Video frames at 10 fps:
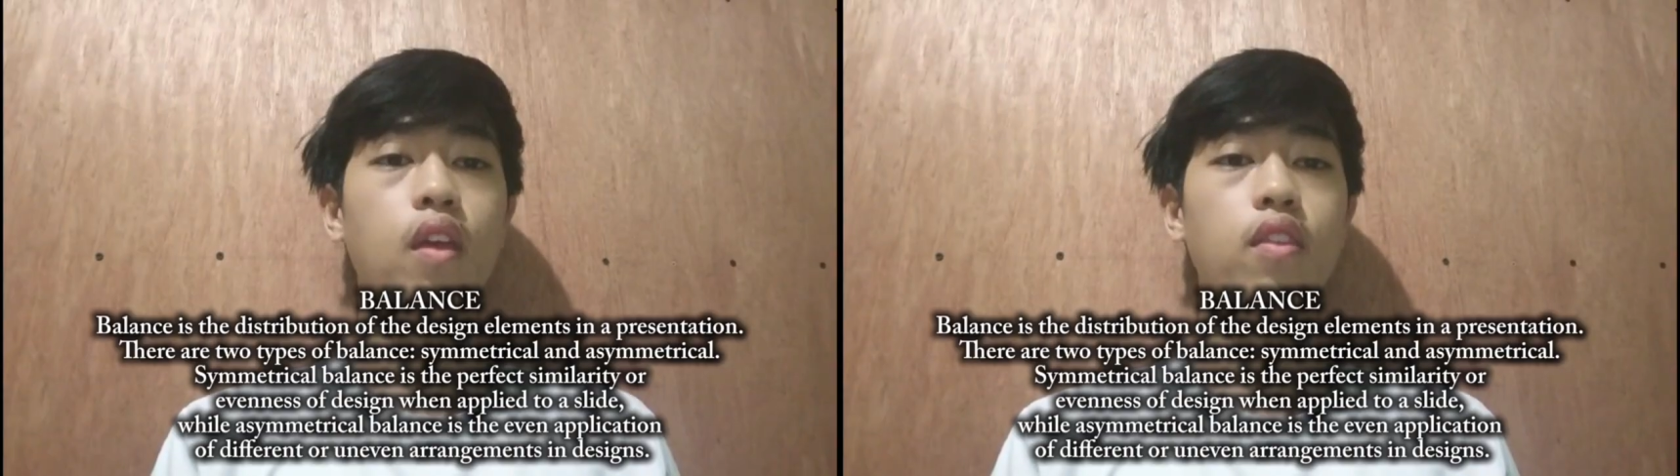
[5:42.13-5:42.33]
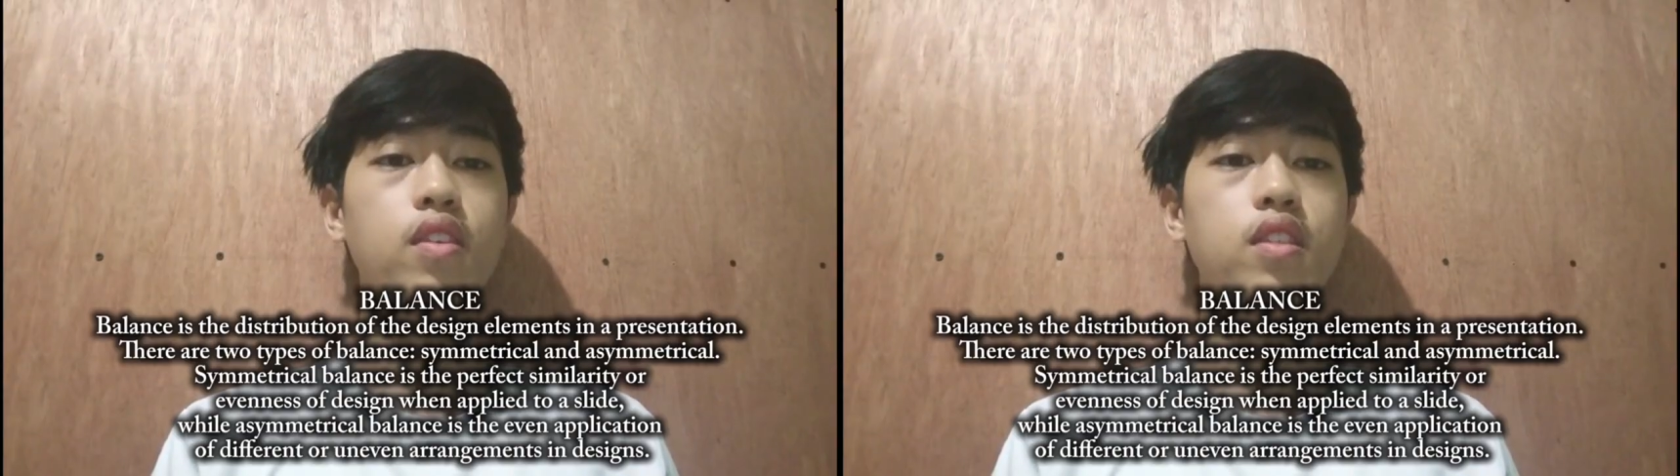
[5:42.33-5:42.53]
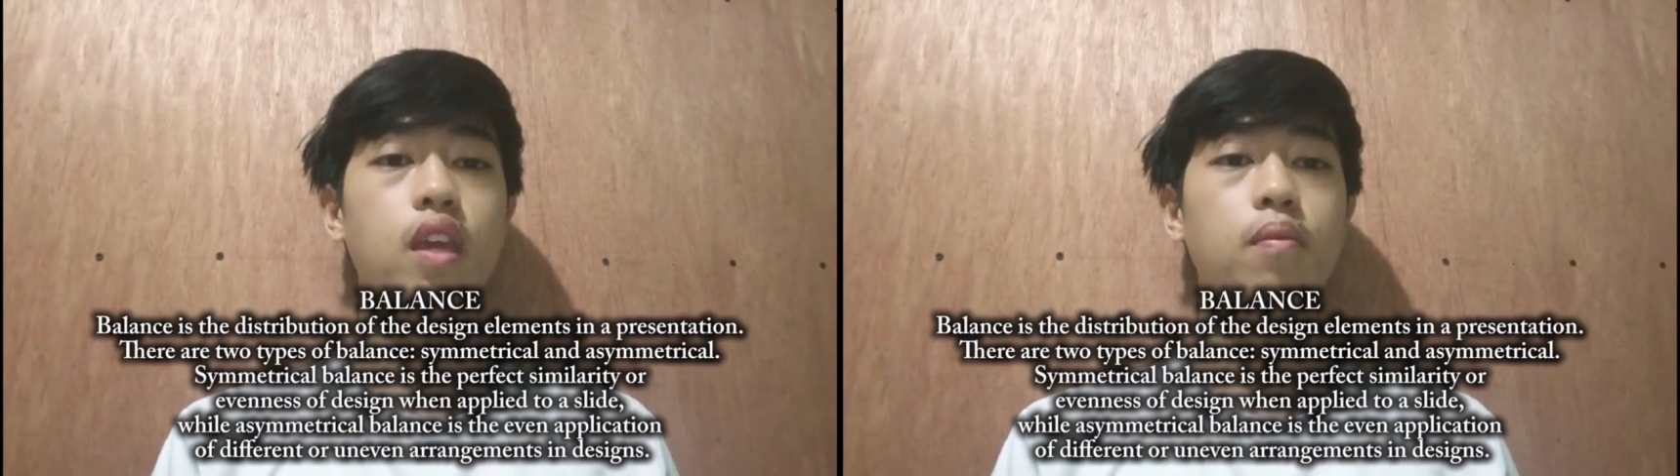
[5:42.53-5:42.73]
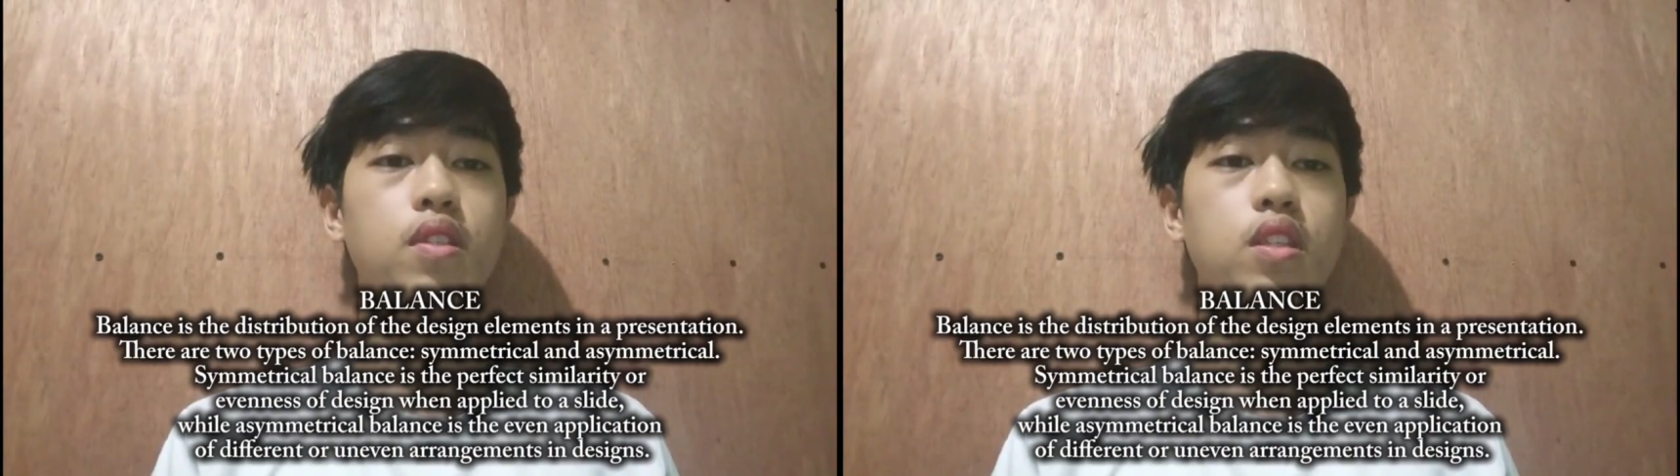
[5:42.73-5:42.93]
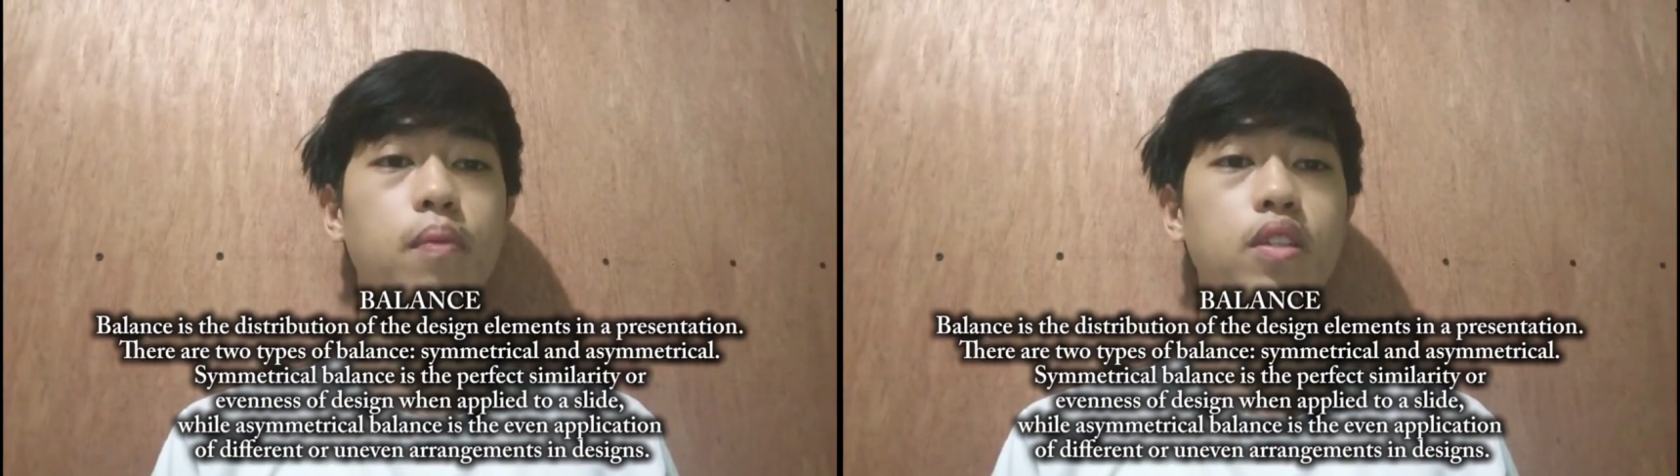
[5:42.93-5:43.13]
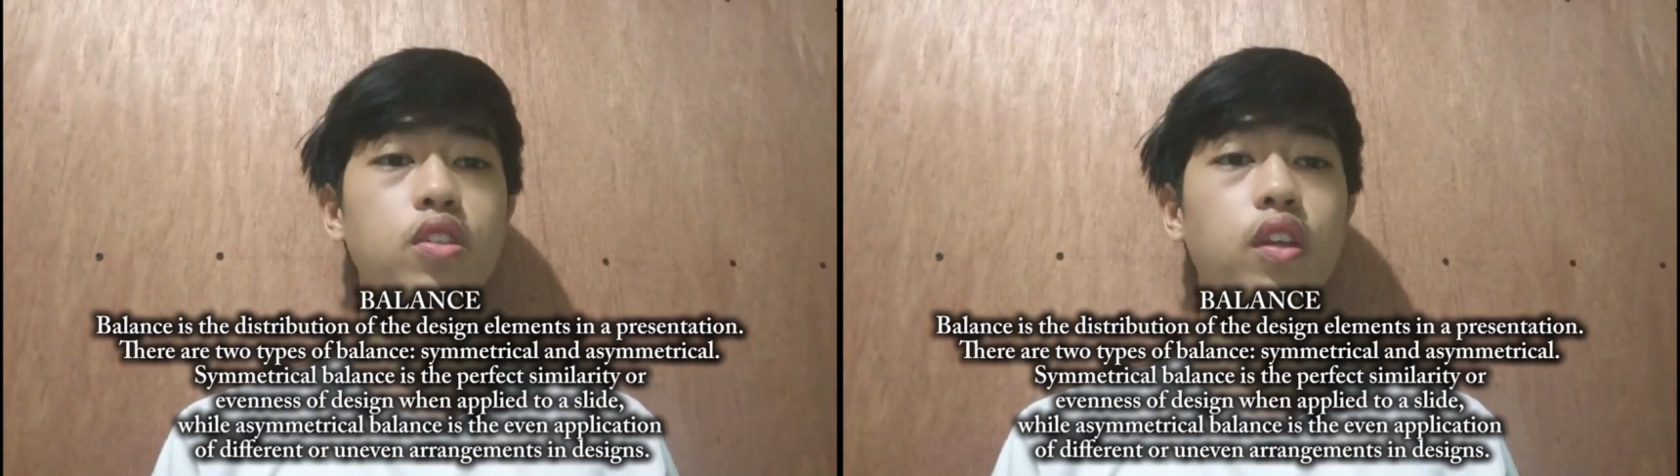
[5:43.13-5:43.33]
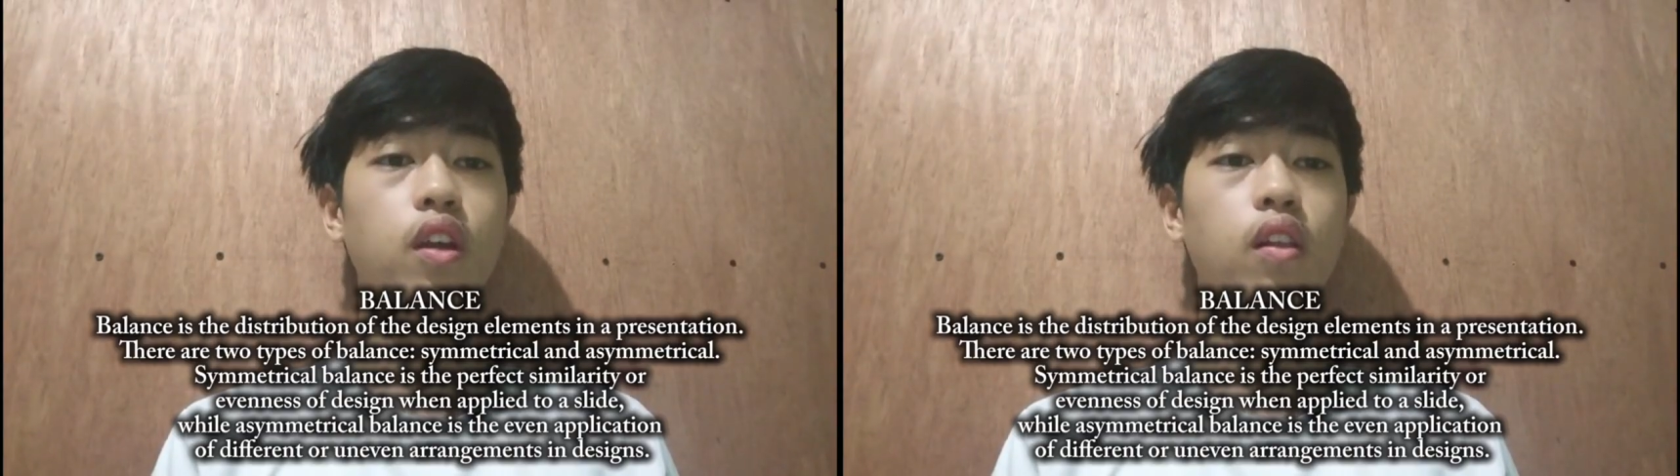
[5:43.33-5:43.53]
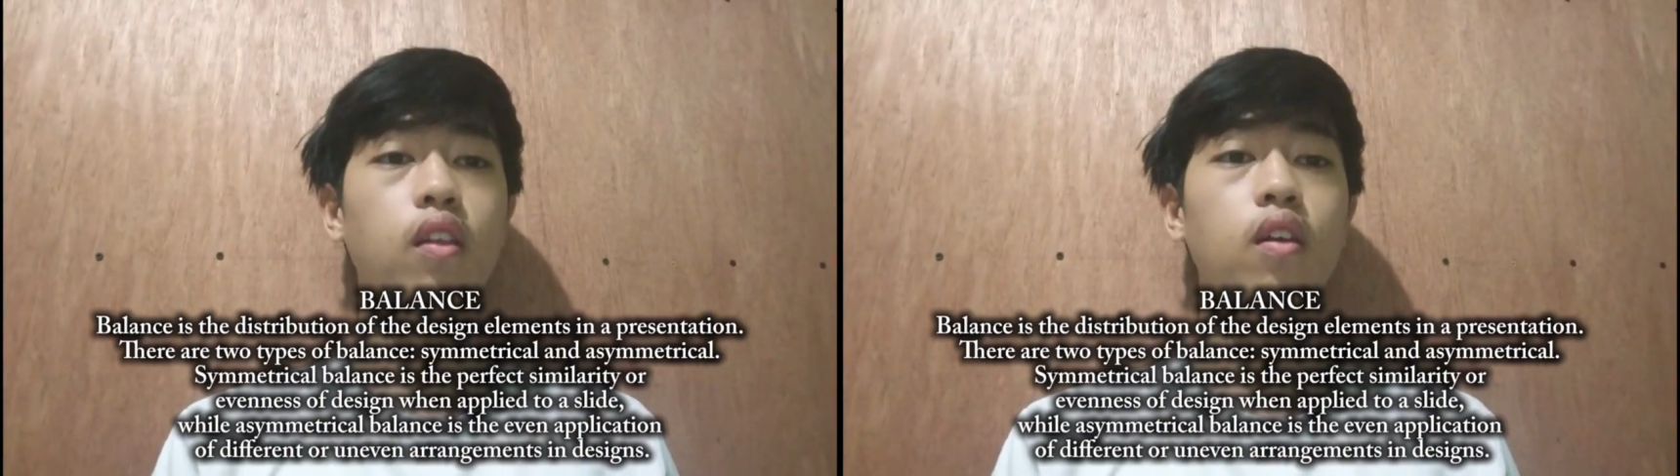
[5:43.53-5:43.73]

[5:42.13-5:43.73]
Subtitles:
This can be symmetrical,